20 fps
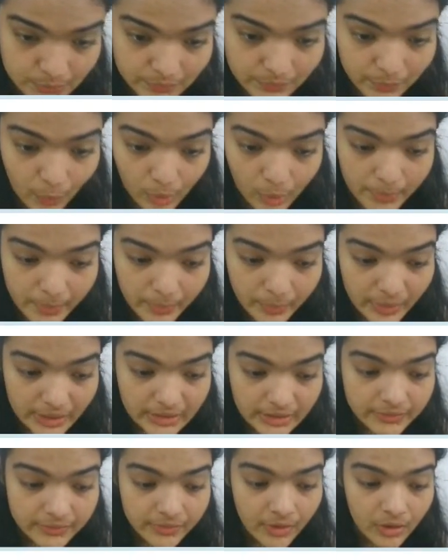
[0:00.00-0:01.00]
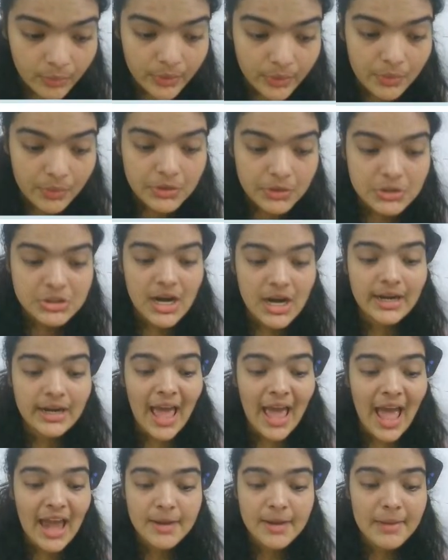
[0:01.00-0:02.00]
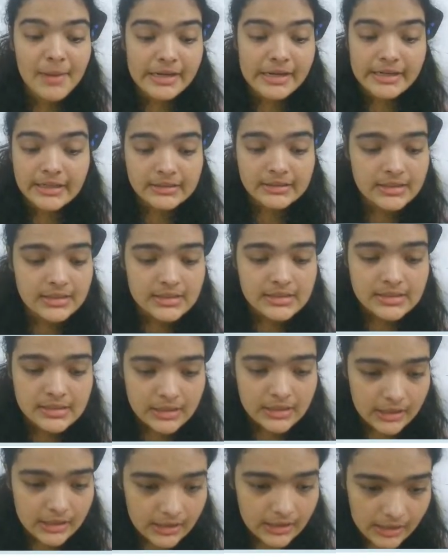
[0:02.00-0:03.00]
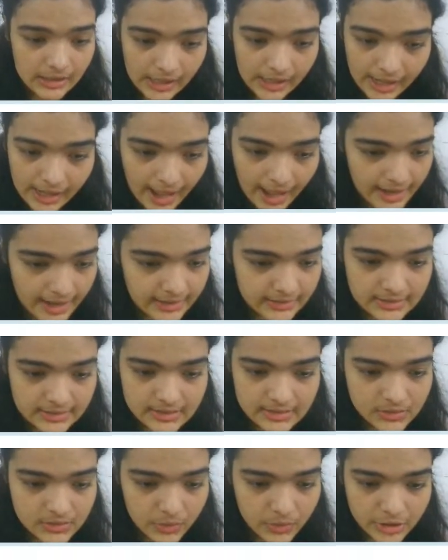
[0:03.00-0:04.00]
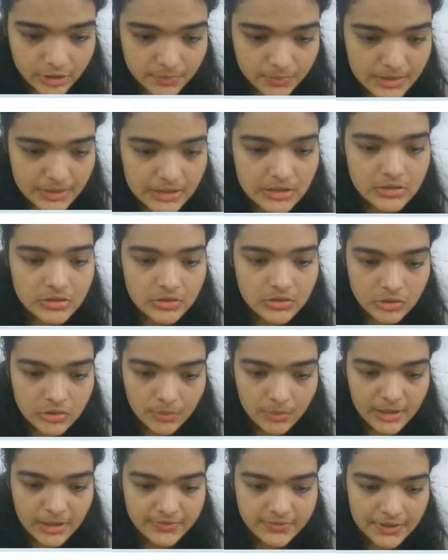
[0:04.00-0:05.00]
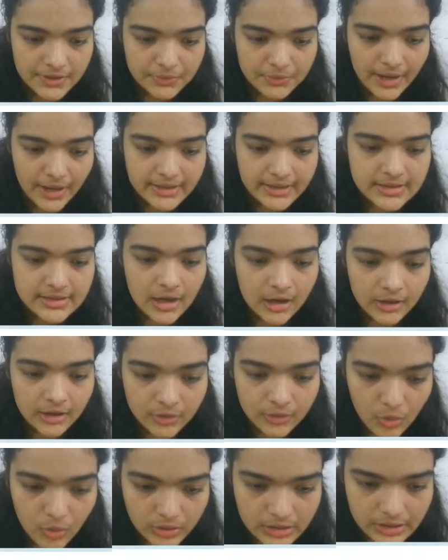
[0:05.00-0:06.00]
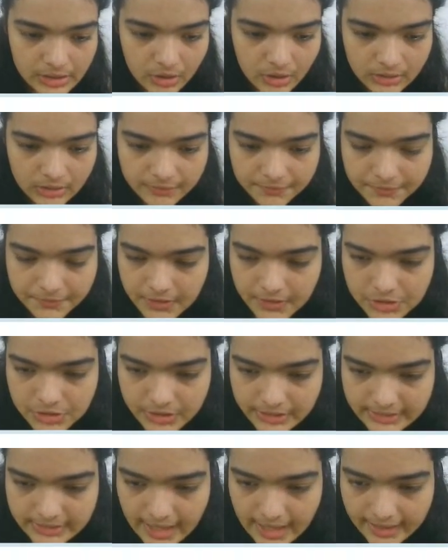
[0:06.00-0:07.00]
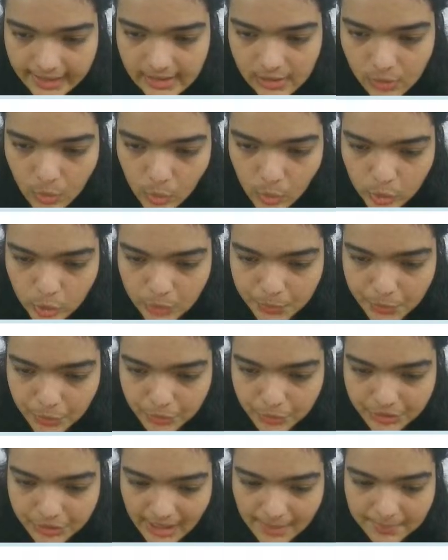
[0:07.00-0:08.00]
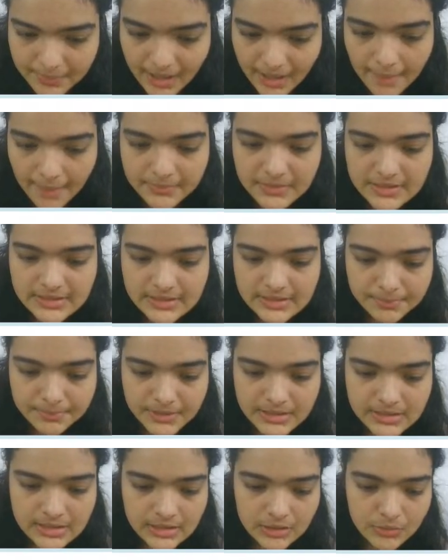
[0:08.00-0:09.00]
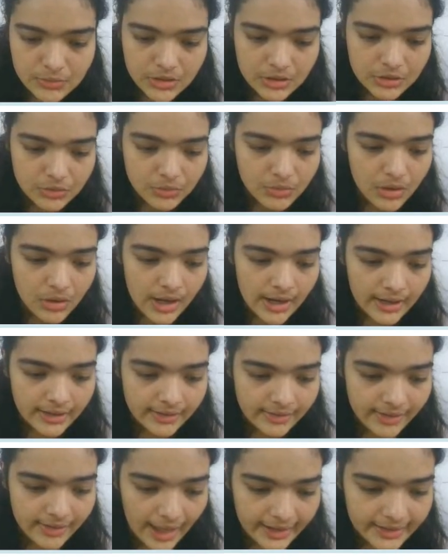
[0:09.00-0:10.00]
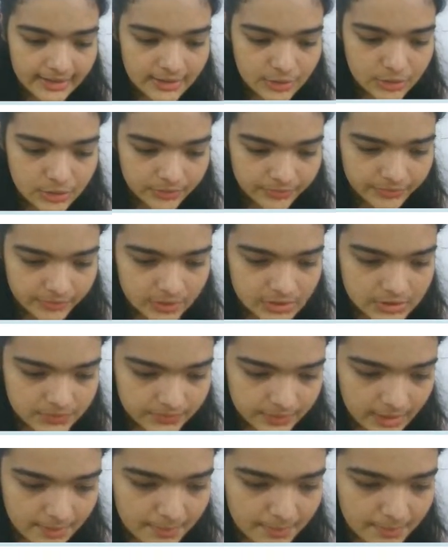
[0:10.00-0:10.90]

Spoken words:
all been waiting for. We're going to start animating this, and this is going to be so much fun, you guys. Go click on the first rectangle, go to the prototype tab. The simplest thing you can do, drag it to the first frame,